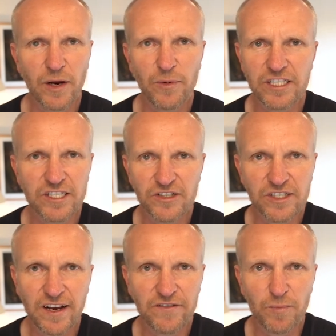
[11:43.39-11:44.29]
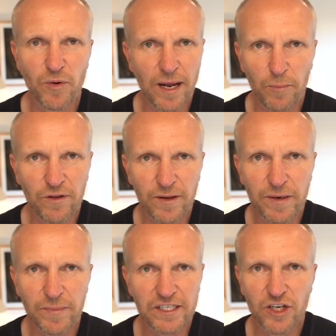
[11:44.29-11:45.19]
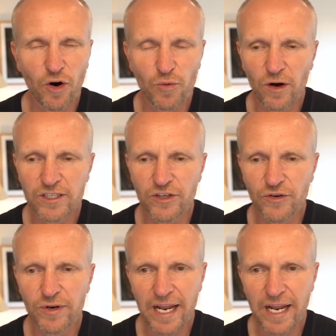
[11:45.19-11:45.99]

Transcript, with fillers: and we just used to have to put up with them and be told what to do.